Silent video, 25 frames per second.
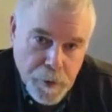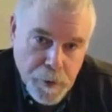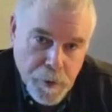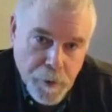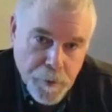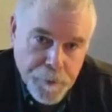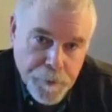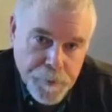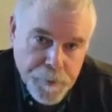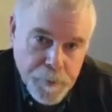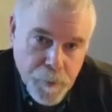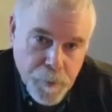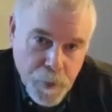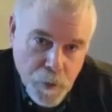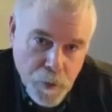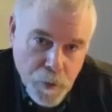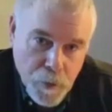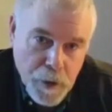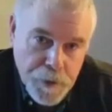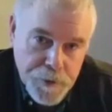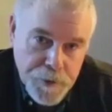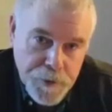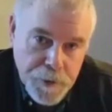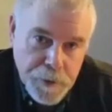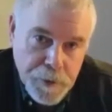health and
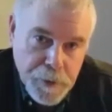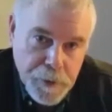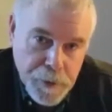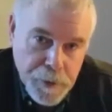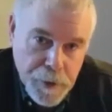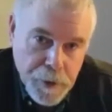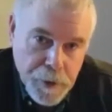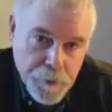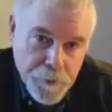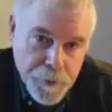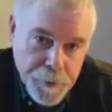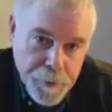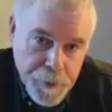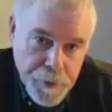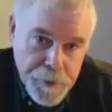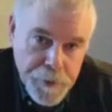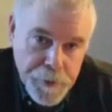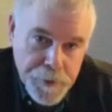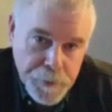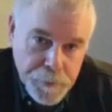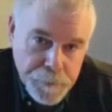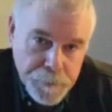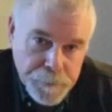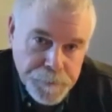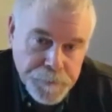porosity and
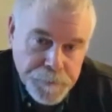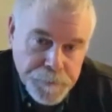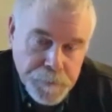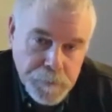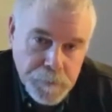aggregation.